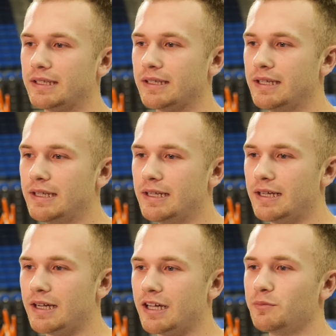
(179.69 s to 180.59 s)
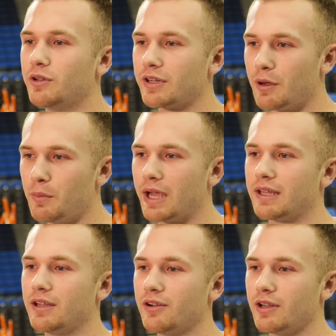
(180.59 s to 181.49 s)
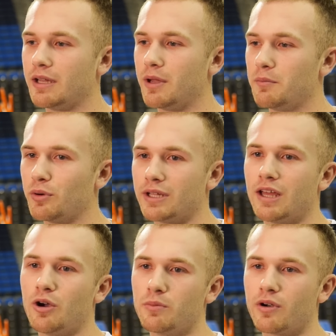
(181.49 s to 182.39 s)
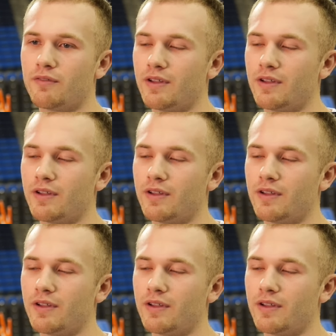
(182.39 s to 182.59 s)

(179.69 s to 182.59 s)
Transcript: And to be able to come back here and bring that home to our